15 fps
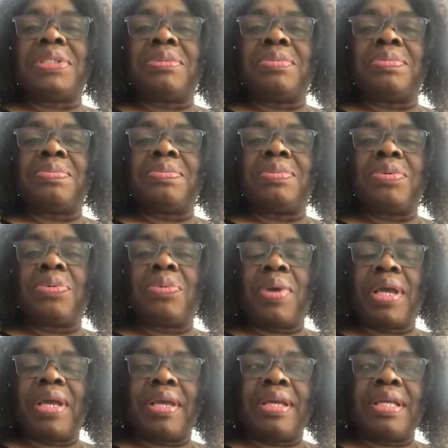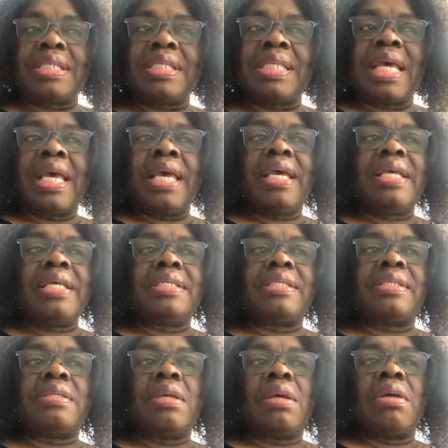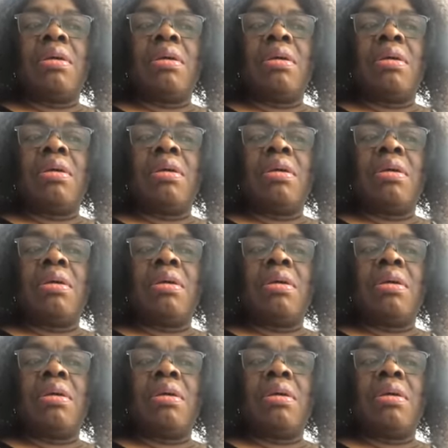to raise is,